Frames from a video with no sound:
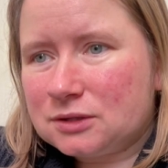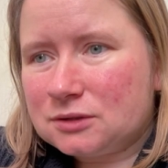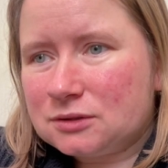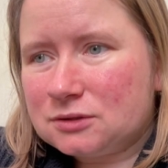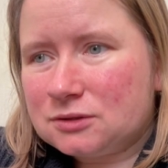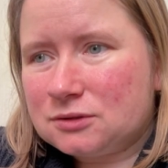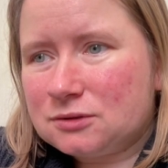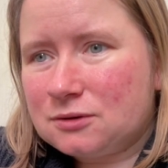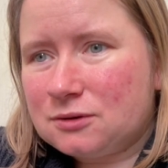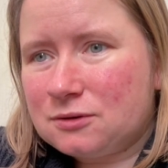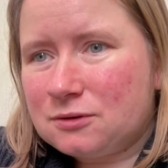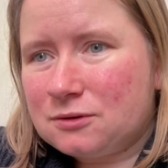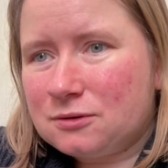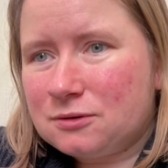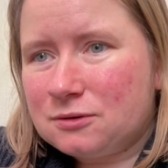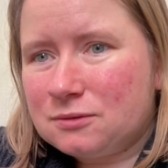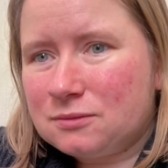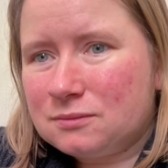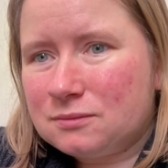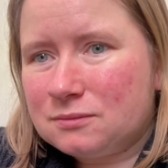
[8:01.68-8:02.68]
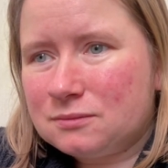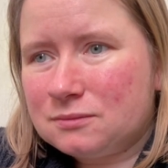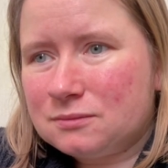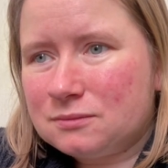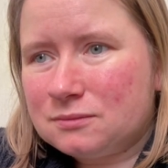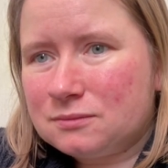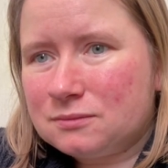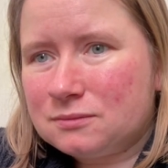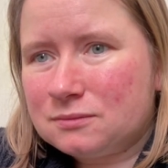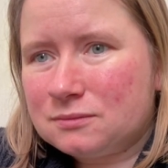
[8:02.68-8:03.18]
So
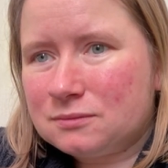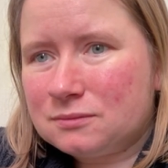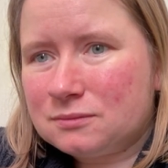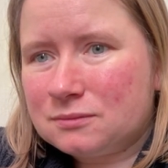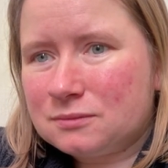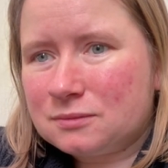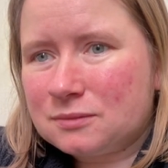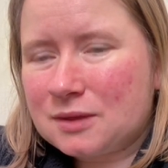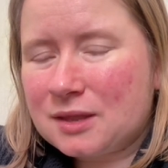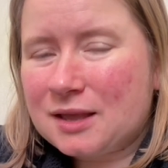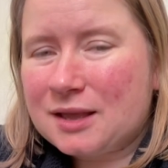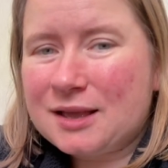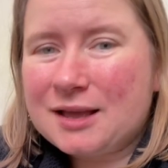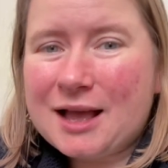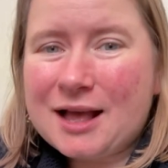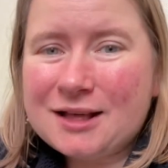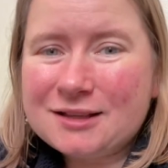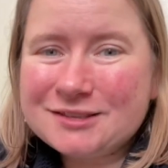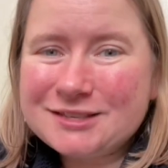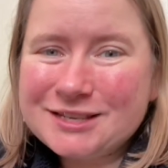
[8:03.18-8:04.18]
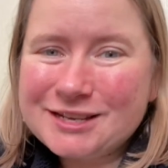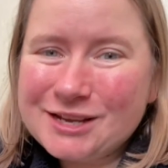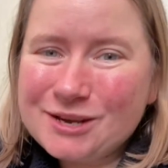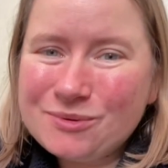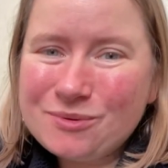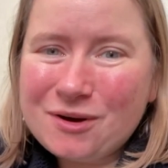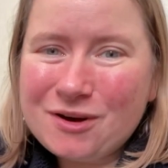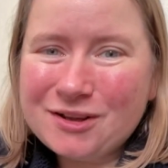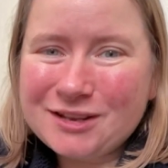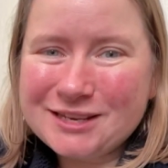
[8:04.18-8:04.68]
I'll see
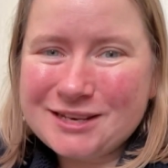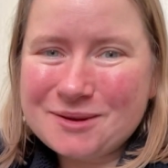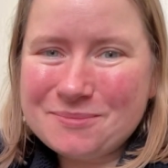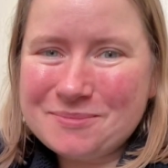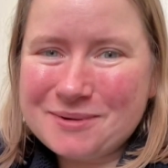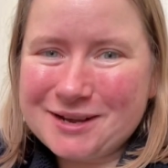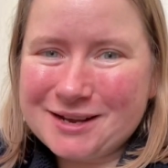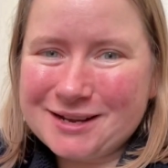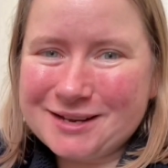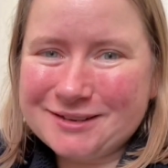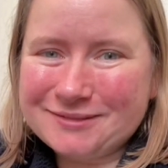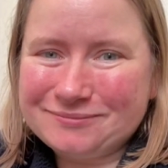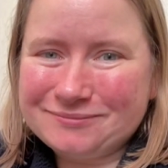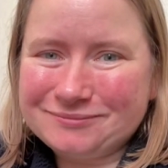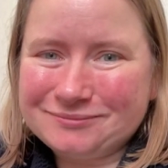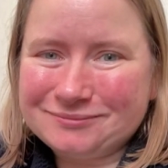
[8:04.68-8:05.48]
you all in a bit.